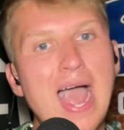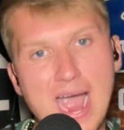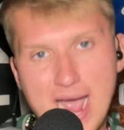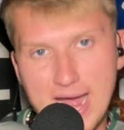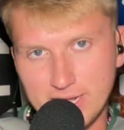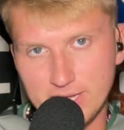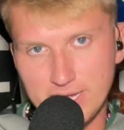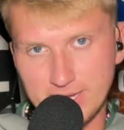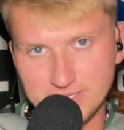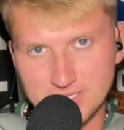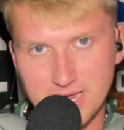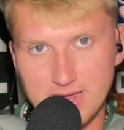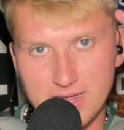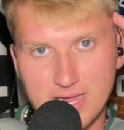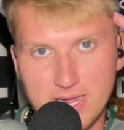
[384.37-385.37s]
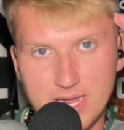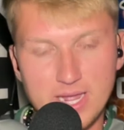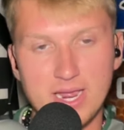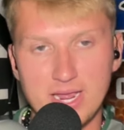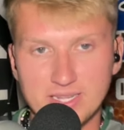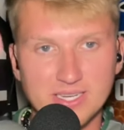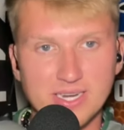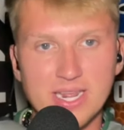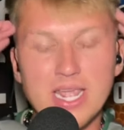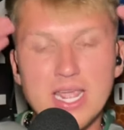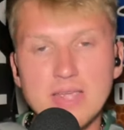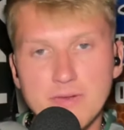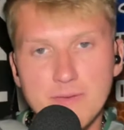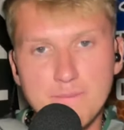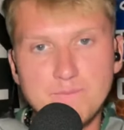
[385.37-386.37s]
and it's an
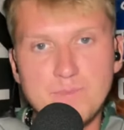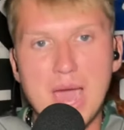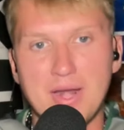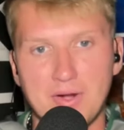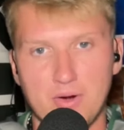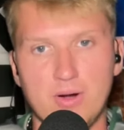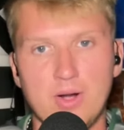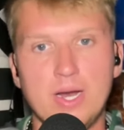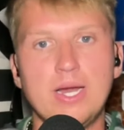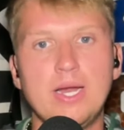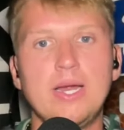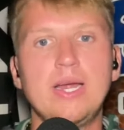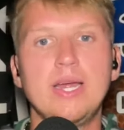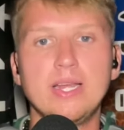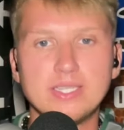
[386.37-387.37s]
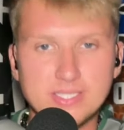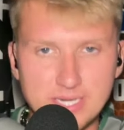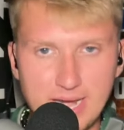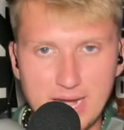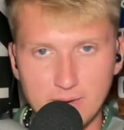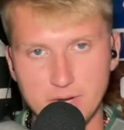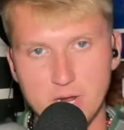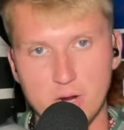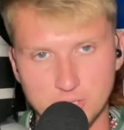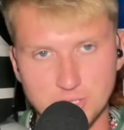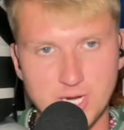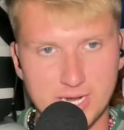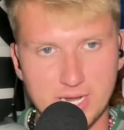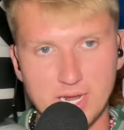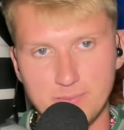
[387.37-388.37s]
even better scenario
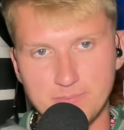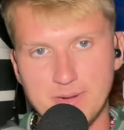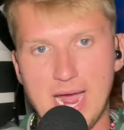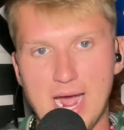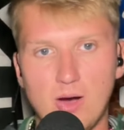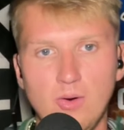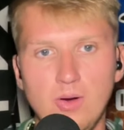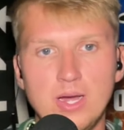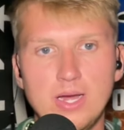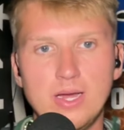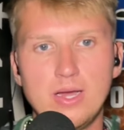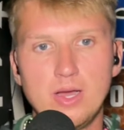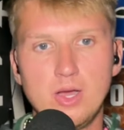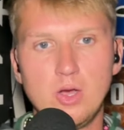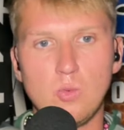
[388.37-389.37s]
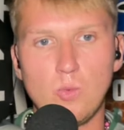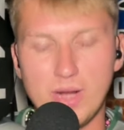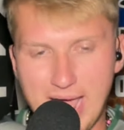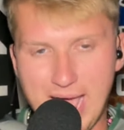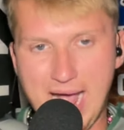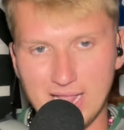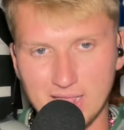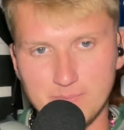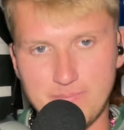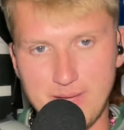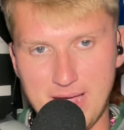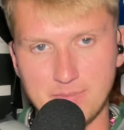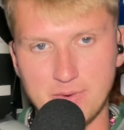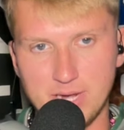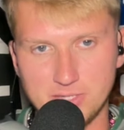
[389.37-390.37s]
shaking up now when
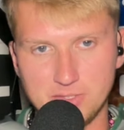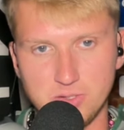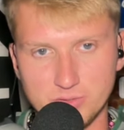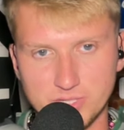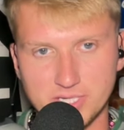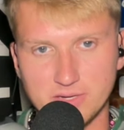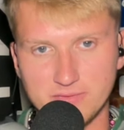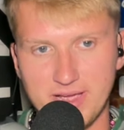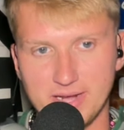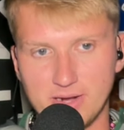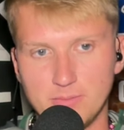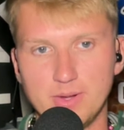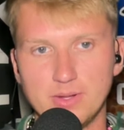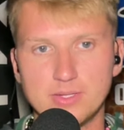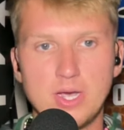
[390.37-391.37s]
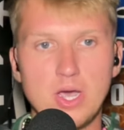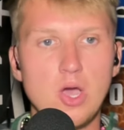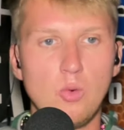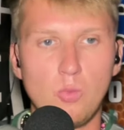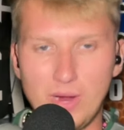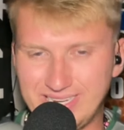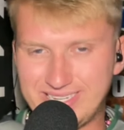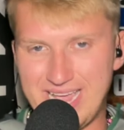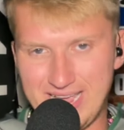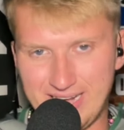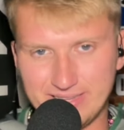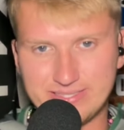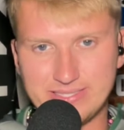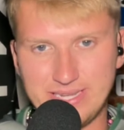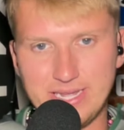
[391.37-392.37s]
Alabama is losing to Vanderbilt, when
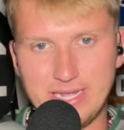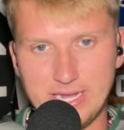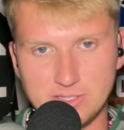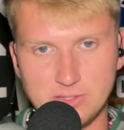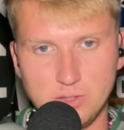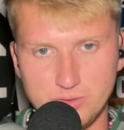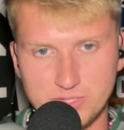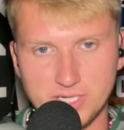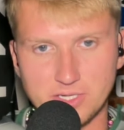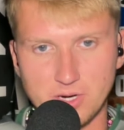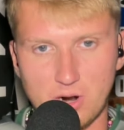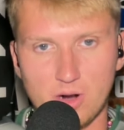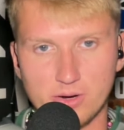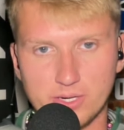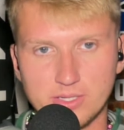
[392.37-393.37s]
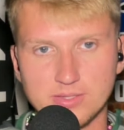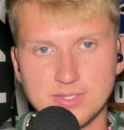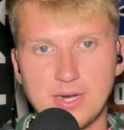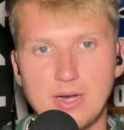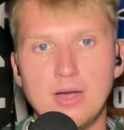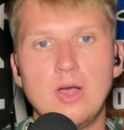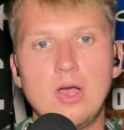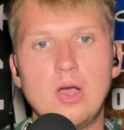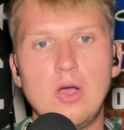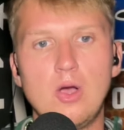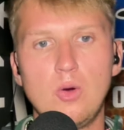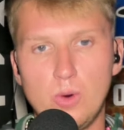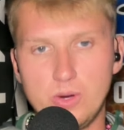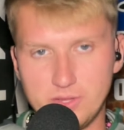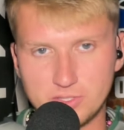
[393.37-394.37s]
Tennessee is losing to Arkansas,
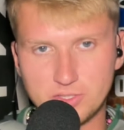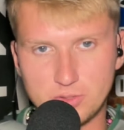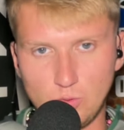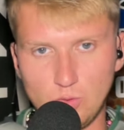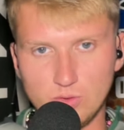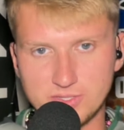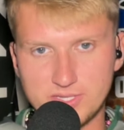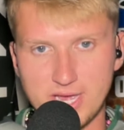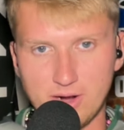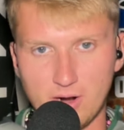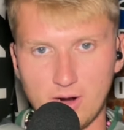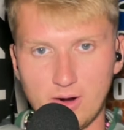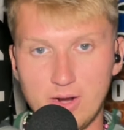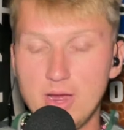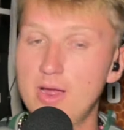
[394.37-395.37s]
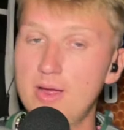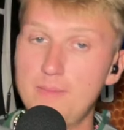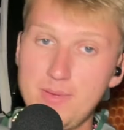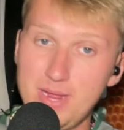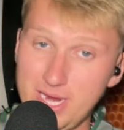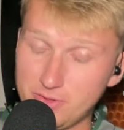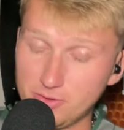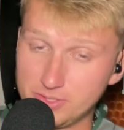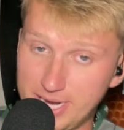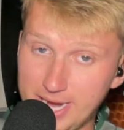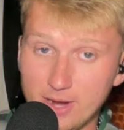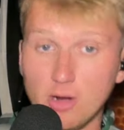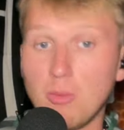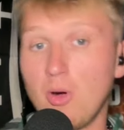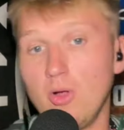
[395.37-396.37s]
when the schools that are either
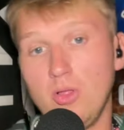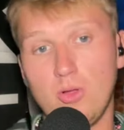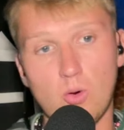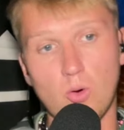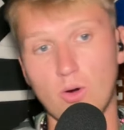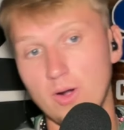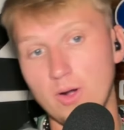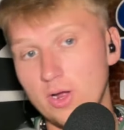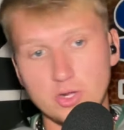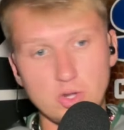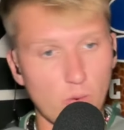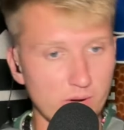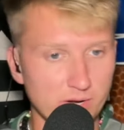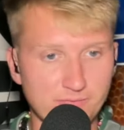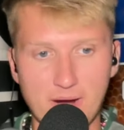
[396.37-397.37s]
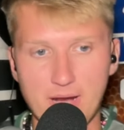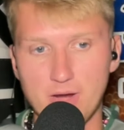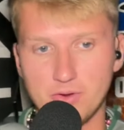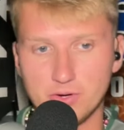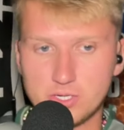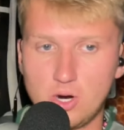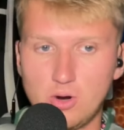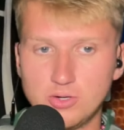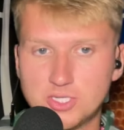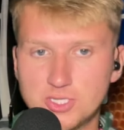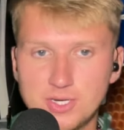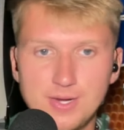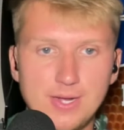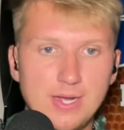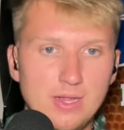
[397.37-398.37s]
terrible or going to fire their
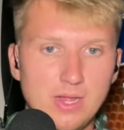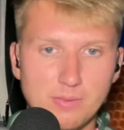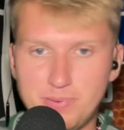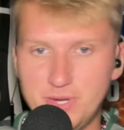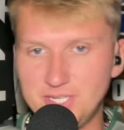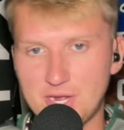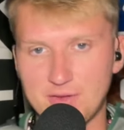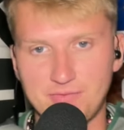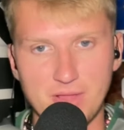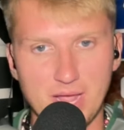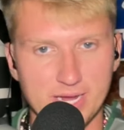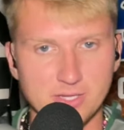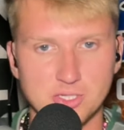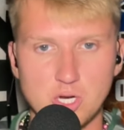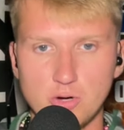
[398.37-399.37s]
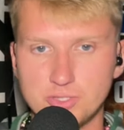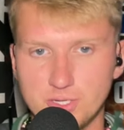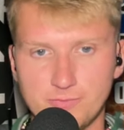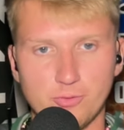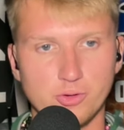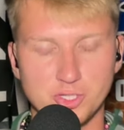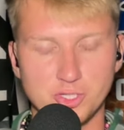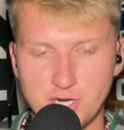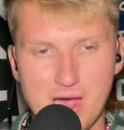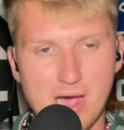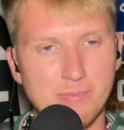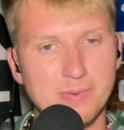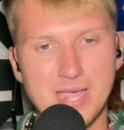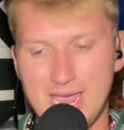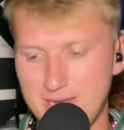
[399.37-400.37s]
coach, like PJ Fleck is coaching for his
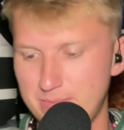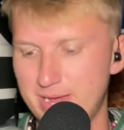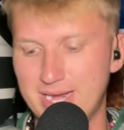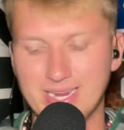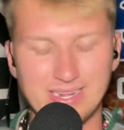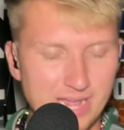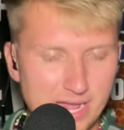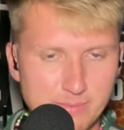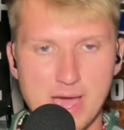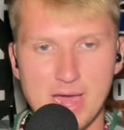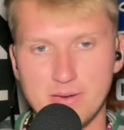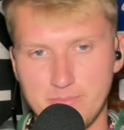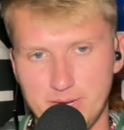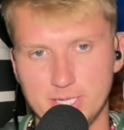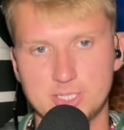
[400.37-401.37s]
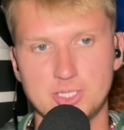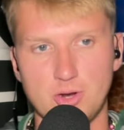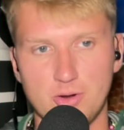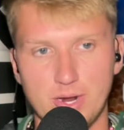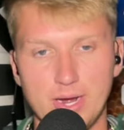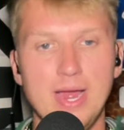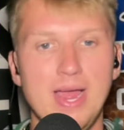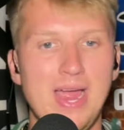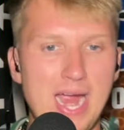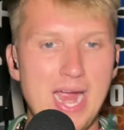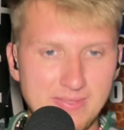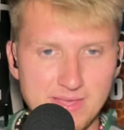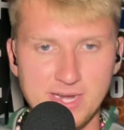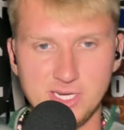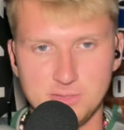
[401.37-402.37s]
job game in and game out at Minnesota,
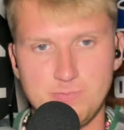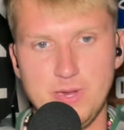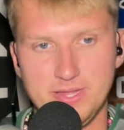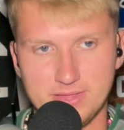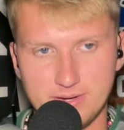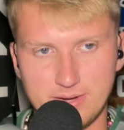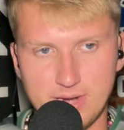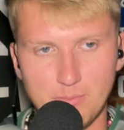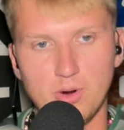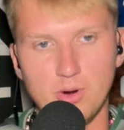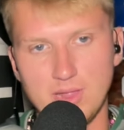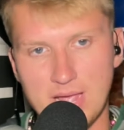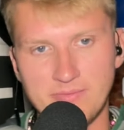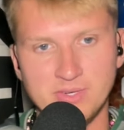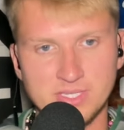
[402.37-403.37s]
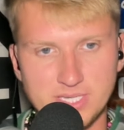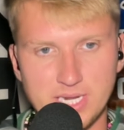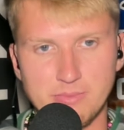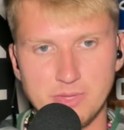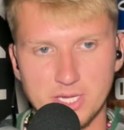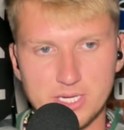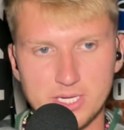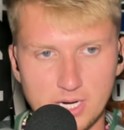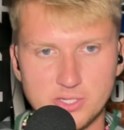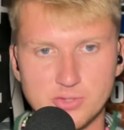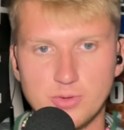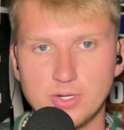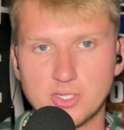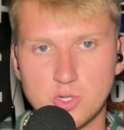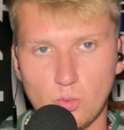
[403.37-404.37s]
and they just beat the number 11 team in the
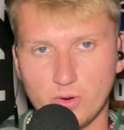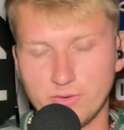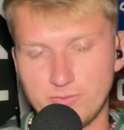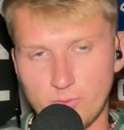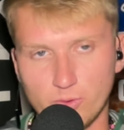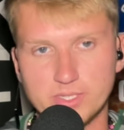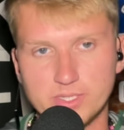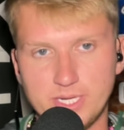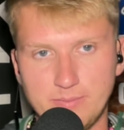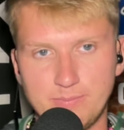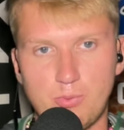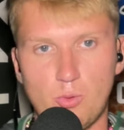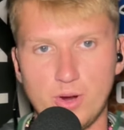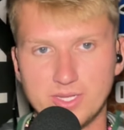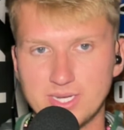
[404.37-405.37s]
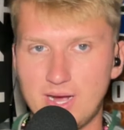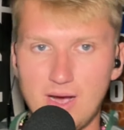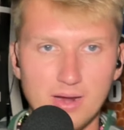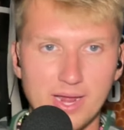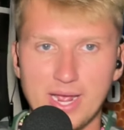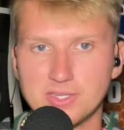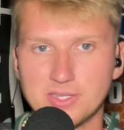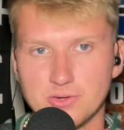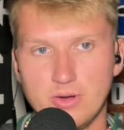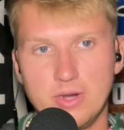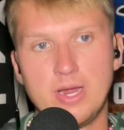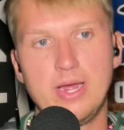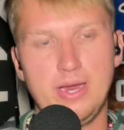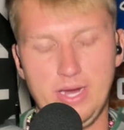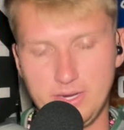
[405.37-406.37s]
country, scoring 14 points unanswered
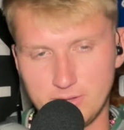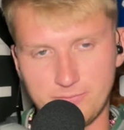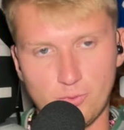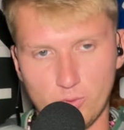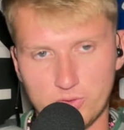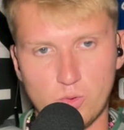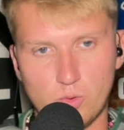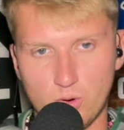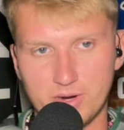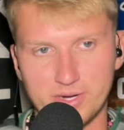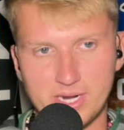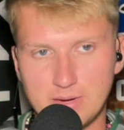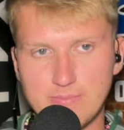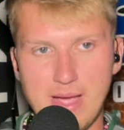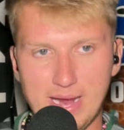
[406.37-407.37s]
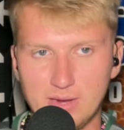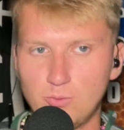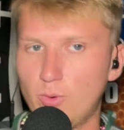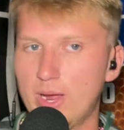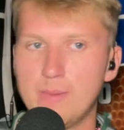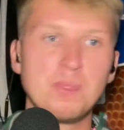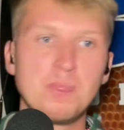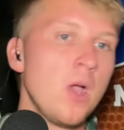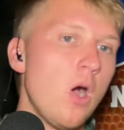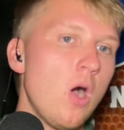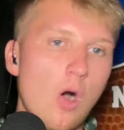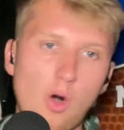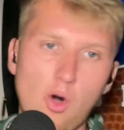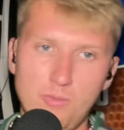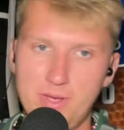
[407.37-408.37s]
in the fourth quarter to come back and win.
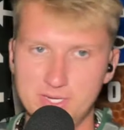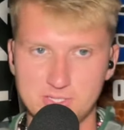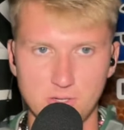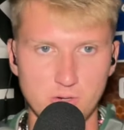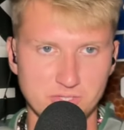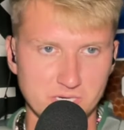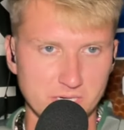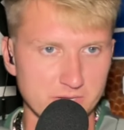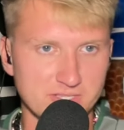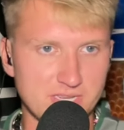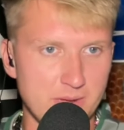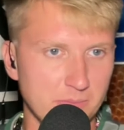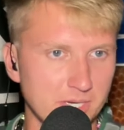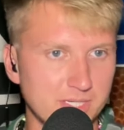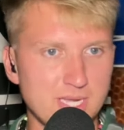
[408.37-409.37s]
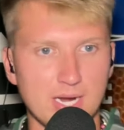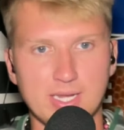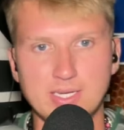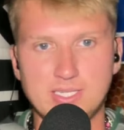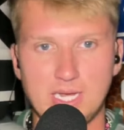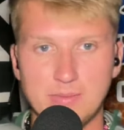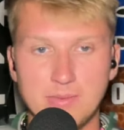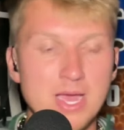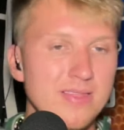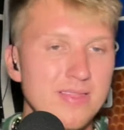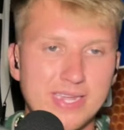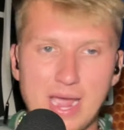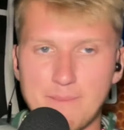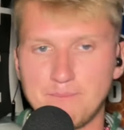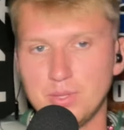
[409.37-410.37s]
Ole Miss losing to the same Kentucky team that
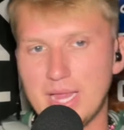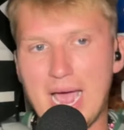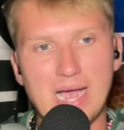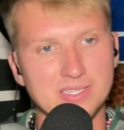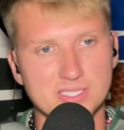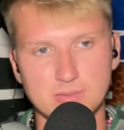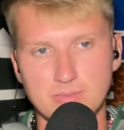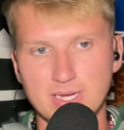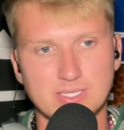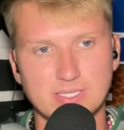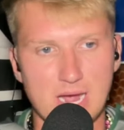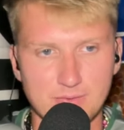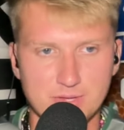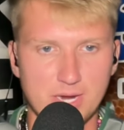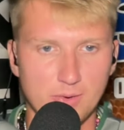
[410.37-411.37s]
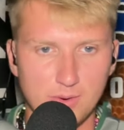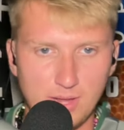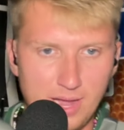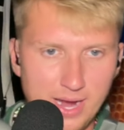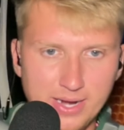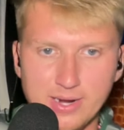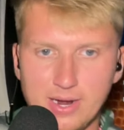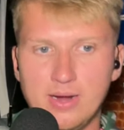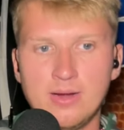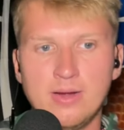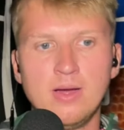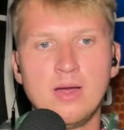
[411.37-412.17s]
got blasted by South Carolina.